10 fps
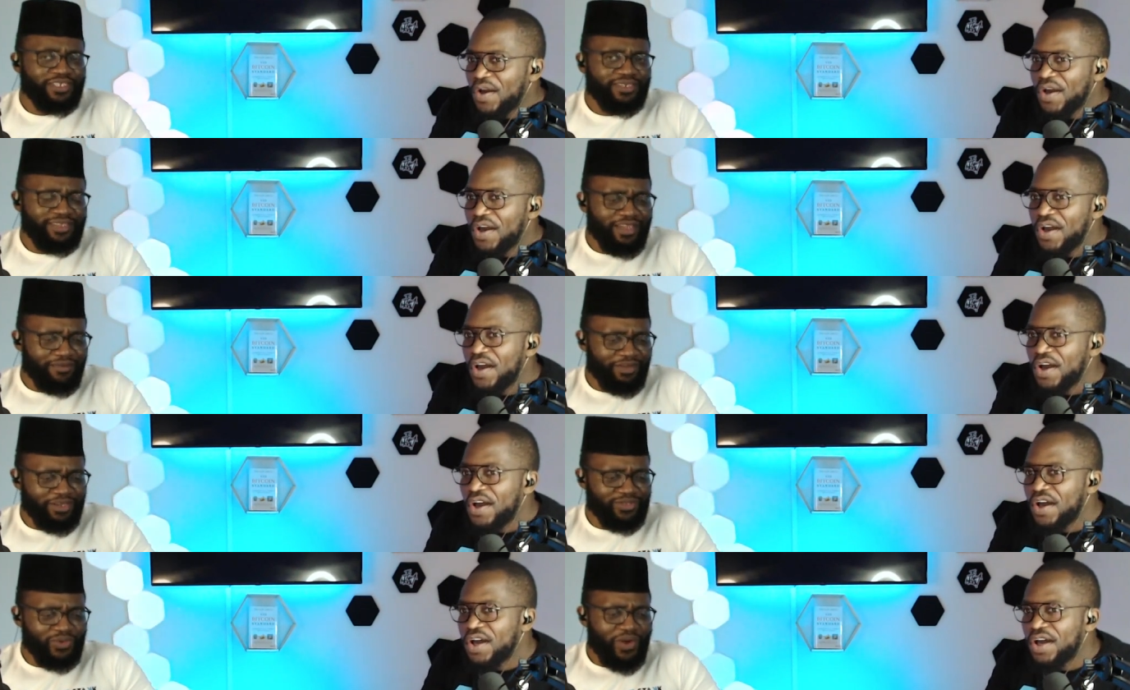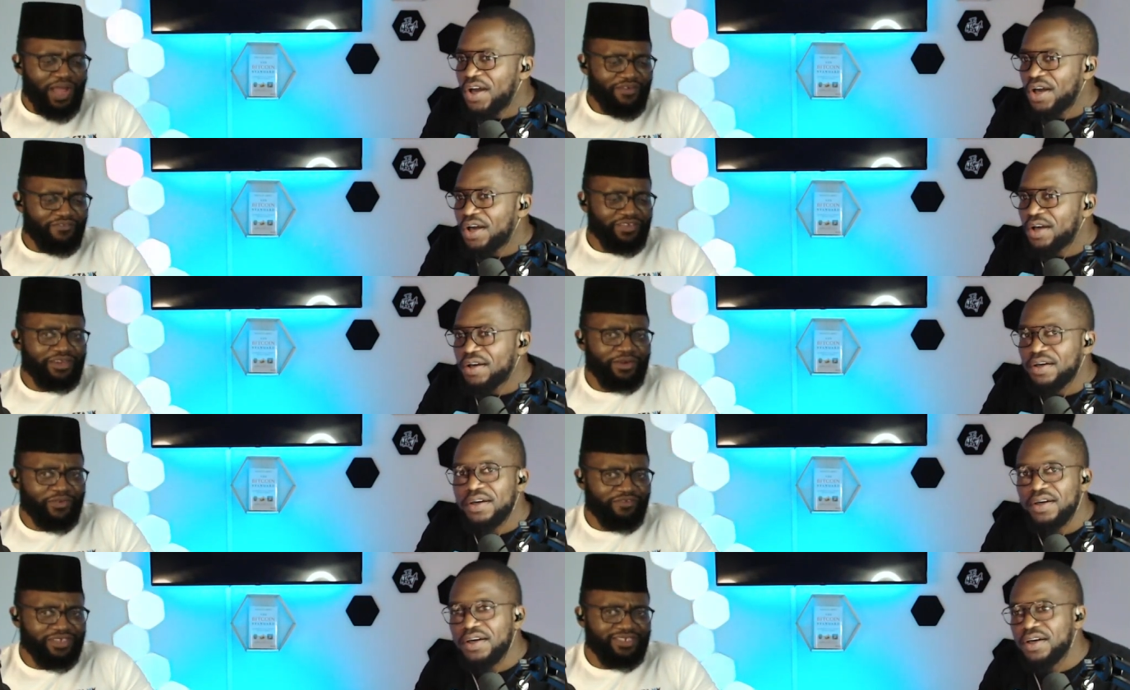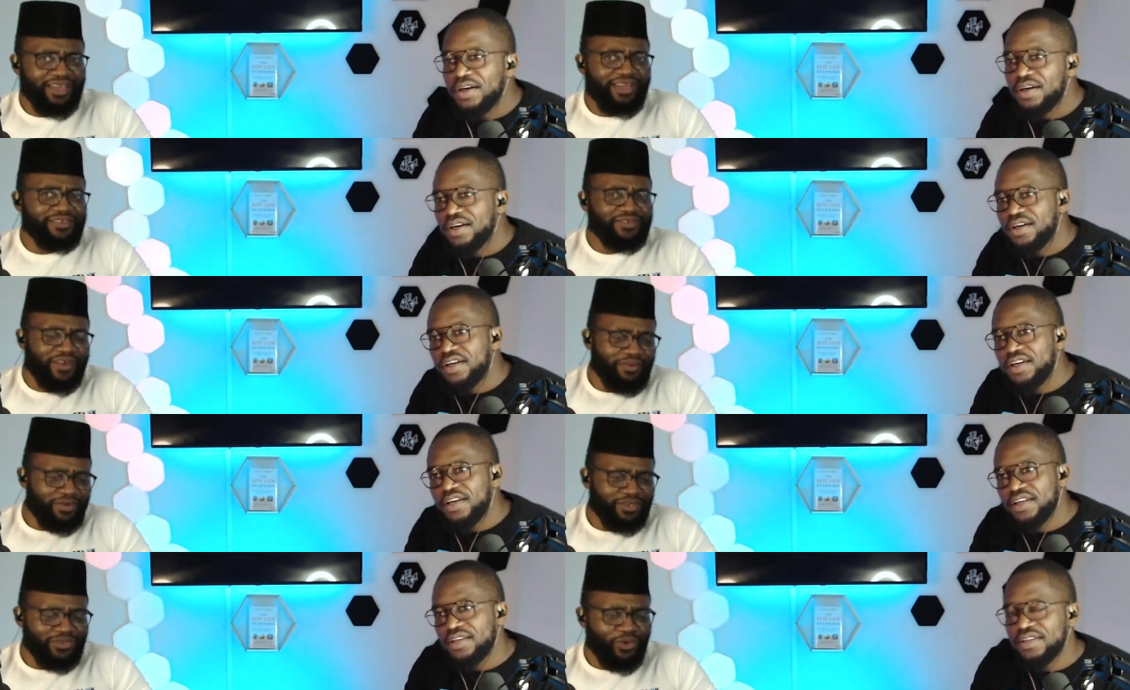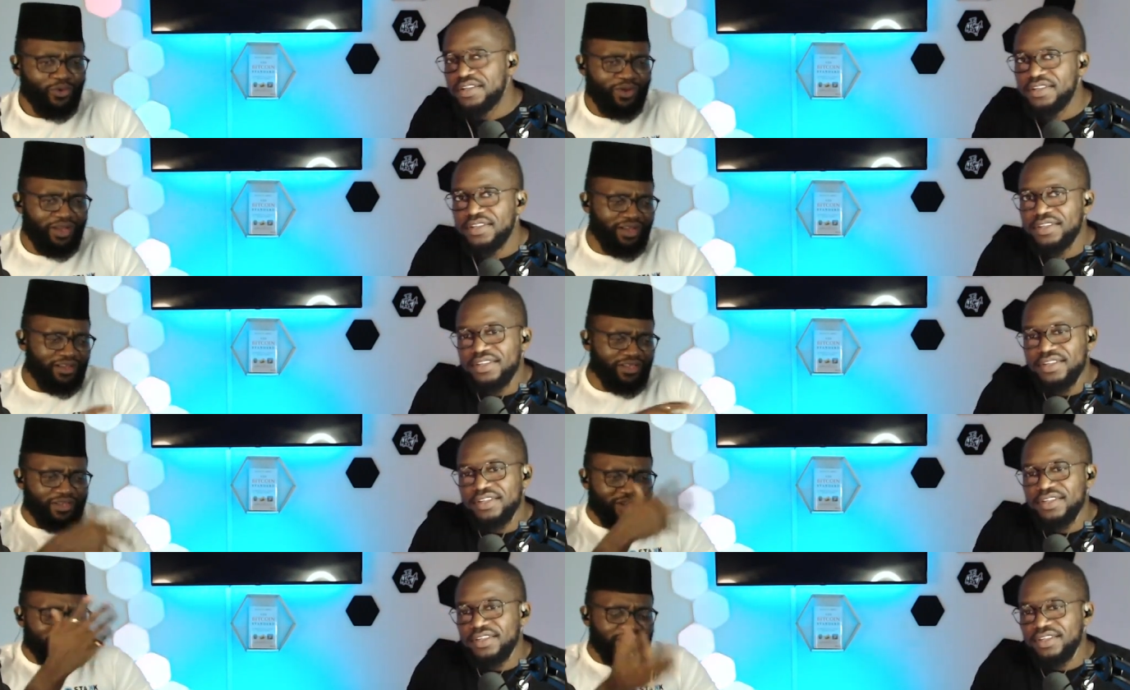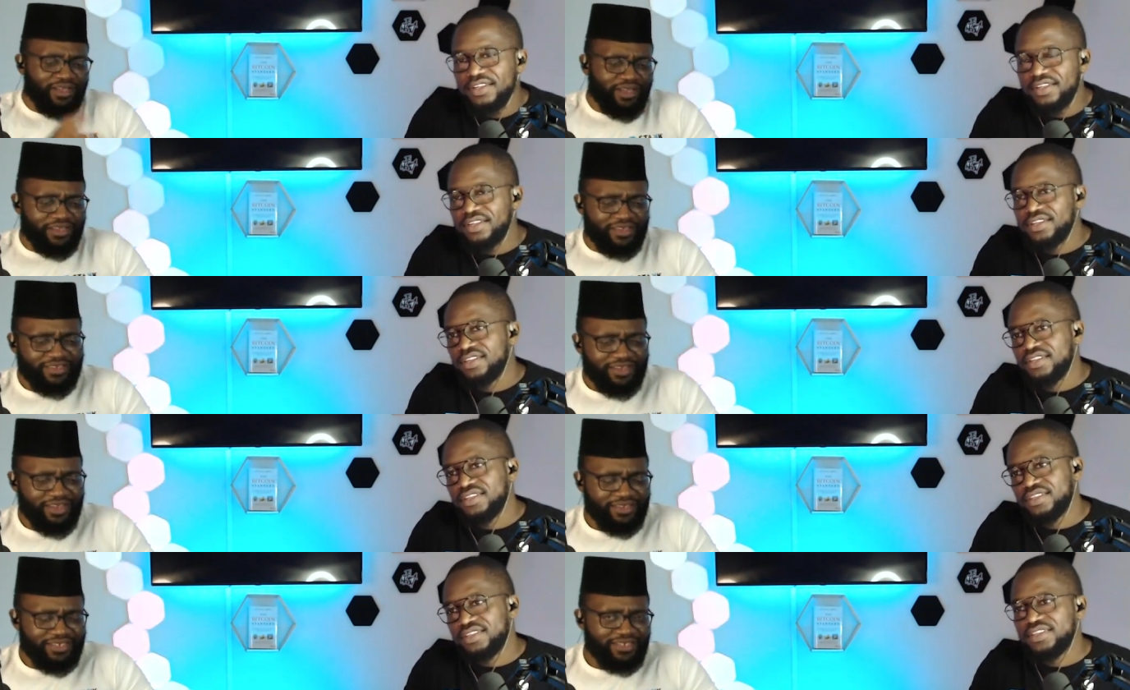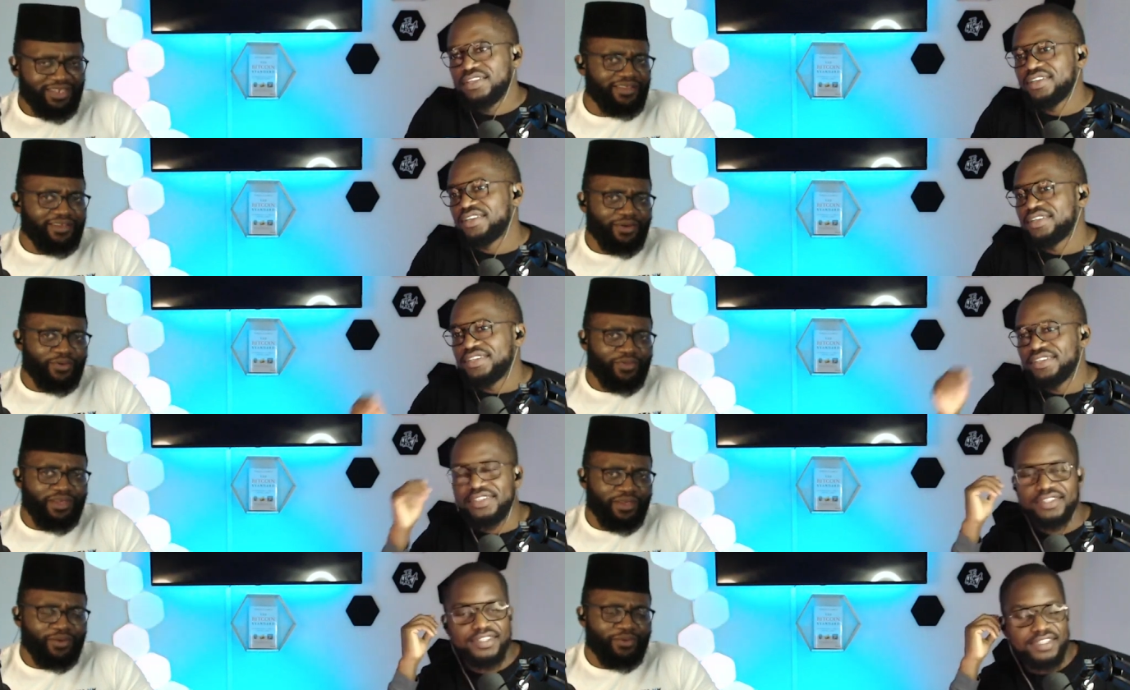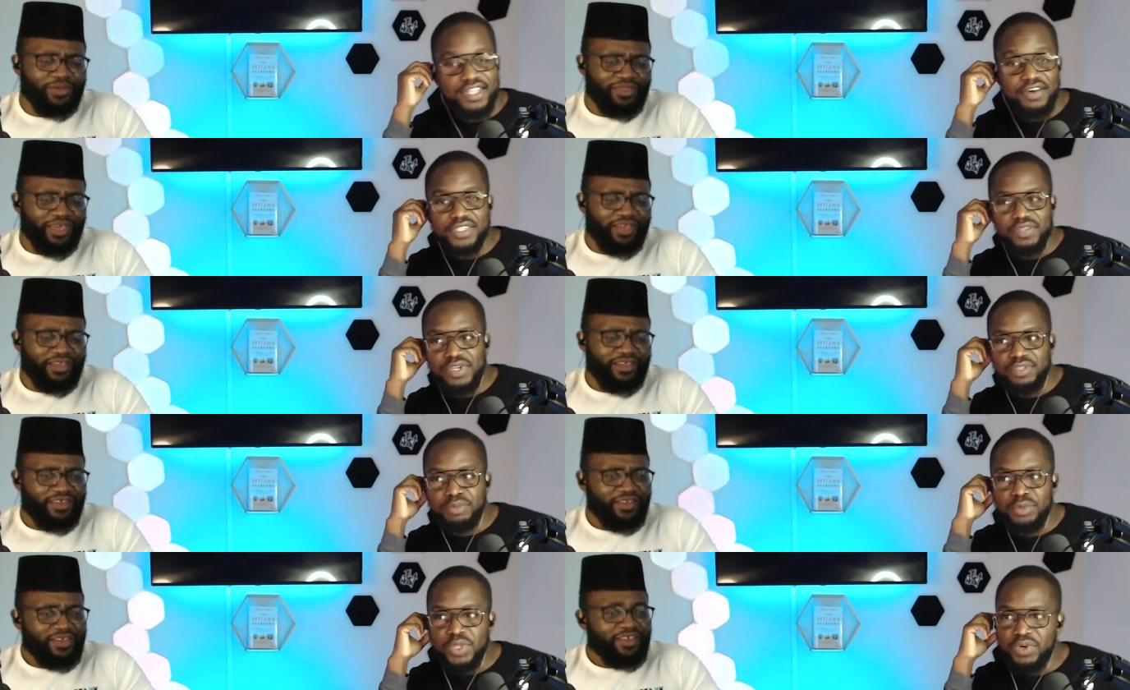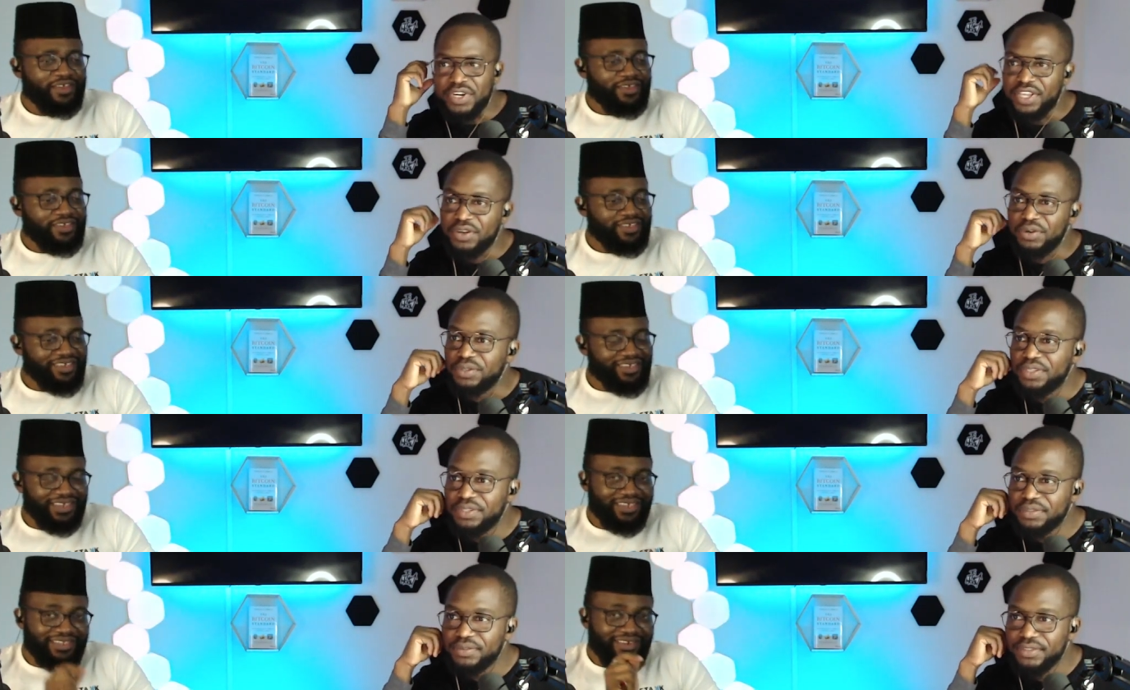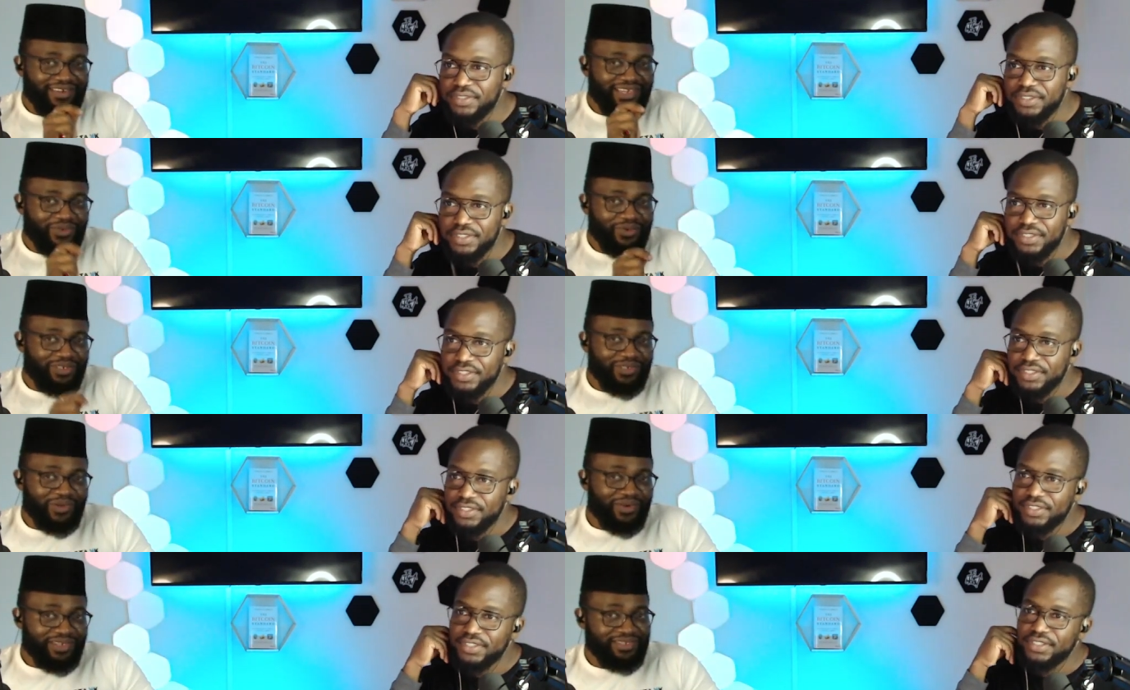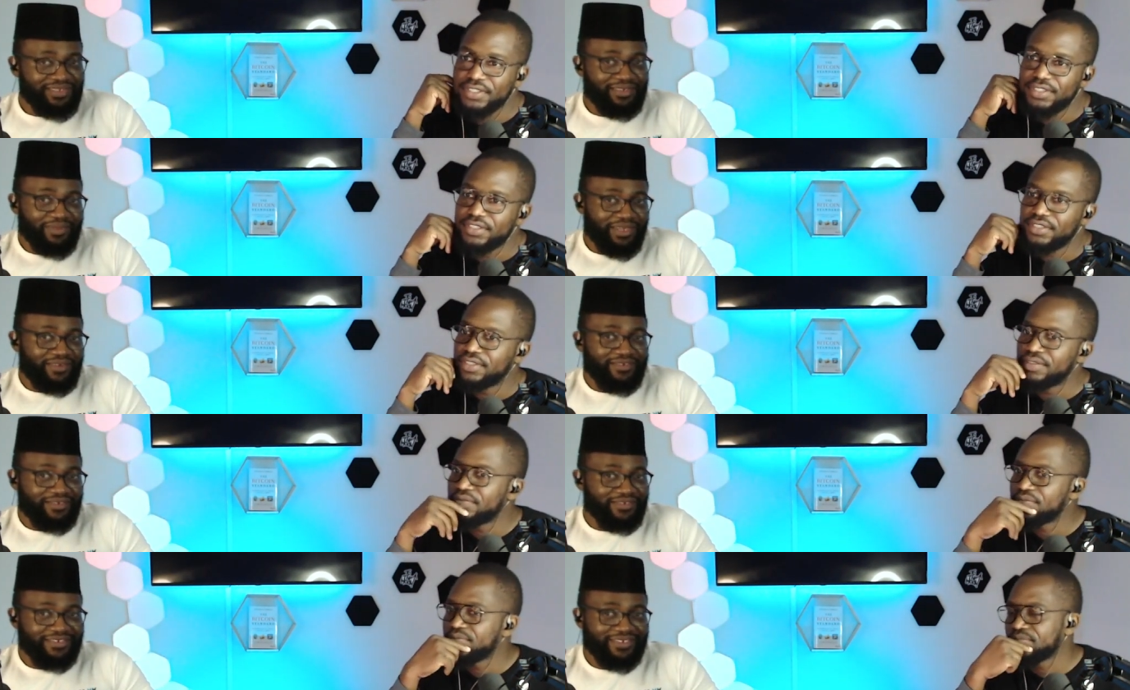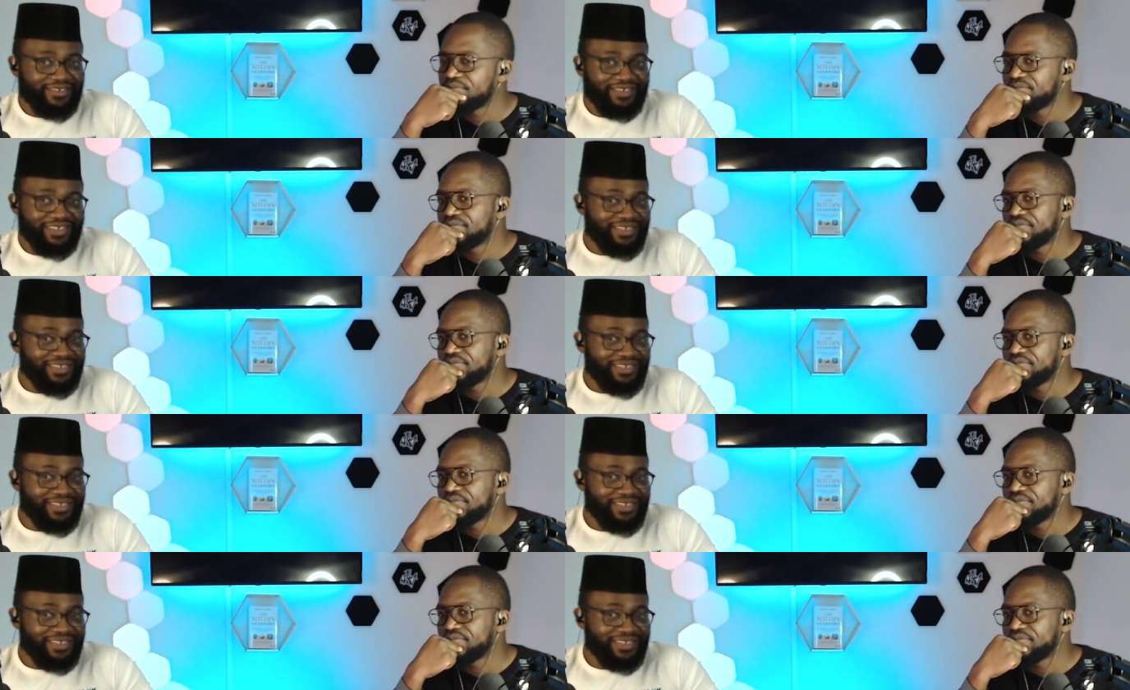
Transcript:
Speaker 1: a down near two-hour video of this guy describing this whole uh, uh, uh, cyclical thing.
Speaker 2: With ah, like so why some people don't want to get
Speaker 1: hold. Intellectual dishonesty, man. It's